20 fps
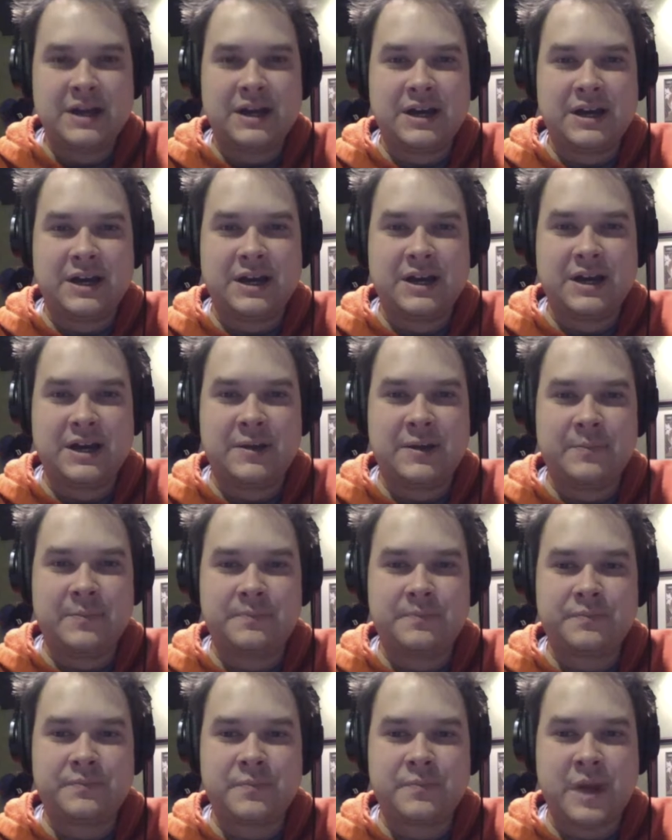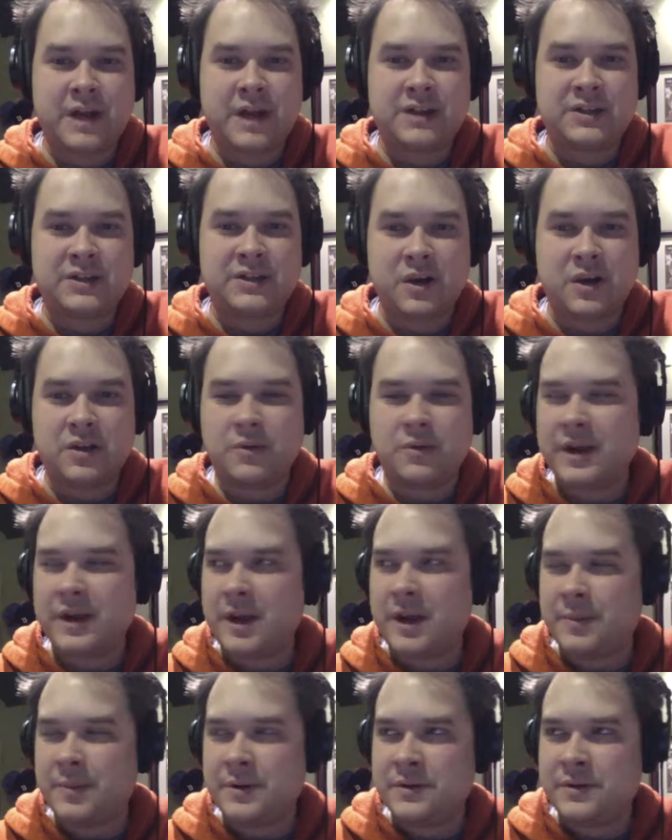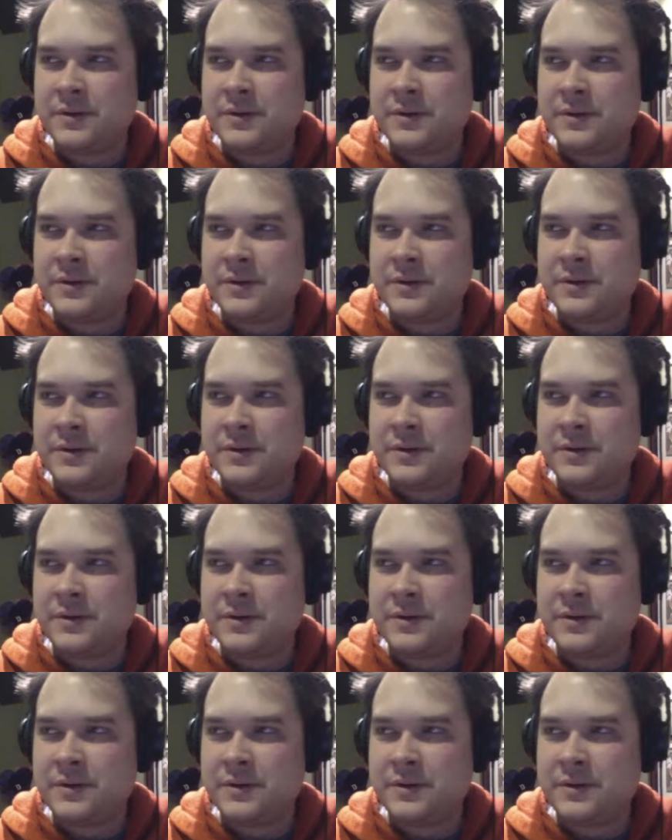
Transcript: Mike is all the way up in North Hollywood,